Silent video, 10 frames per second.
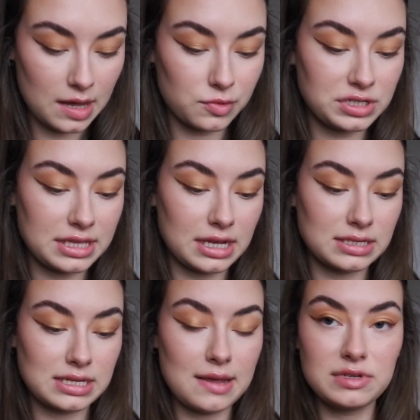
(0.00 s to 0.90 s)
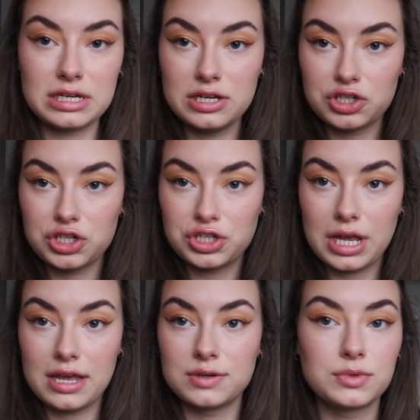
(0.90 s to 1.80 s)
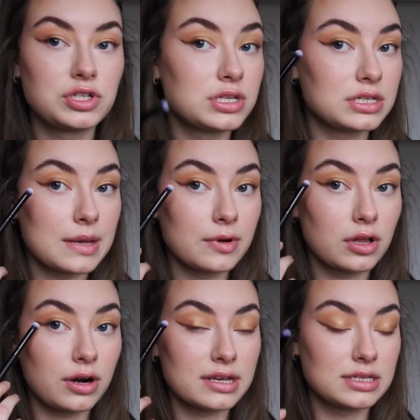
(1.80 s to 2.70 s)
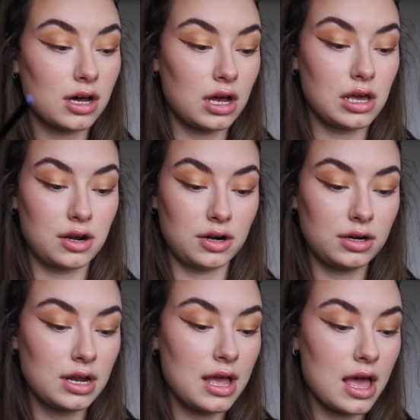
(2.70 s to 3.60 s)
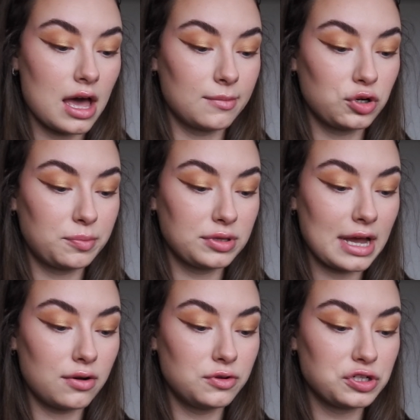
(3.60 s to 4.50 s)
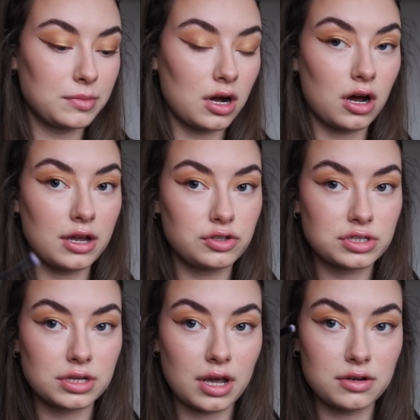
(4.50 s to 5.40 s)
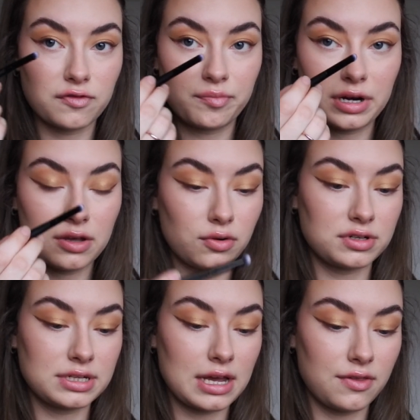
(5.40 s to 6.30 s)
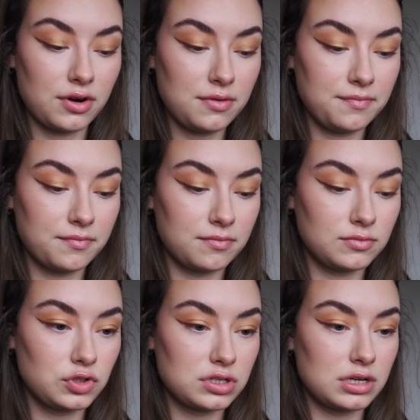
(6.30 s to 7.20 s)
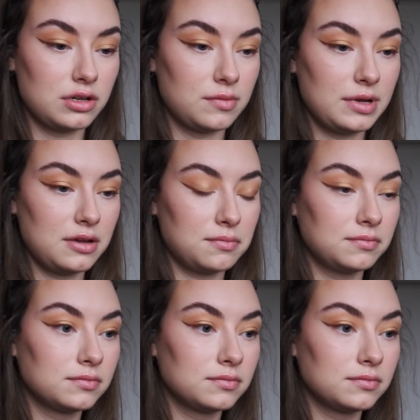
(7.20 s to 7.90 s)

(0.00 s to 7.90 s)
I'm going to take that same Delicious shade, which is the same color as the eyeliner. And I'm going to put that under my eye just to kind of bring it all together. Just a little bit.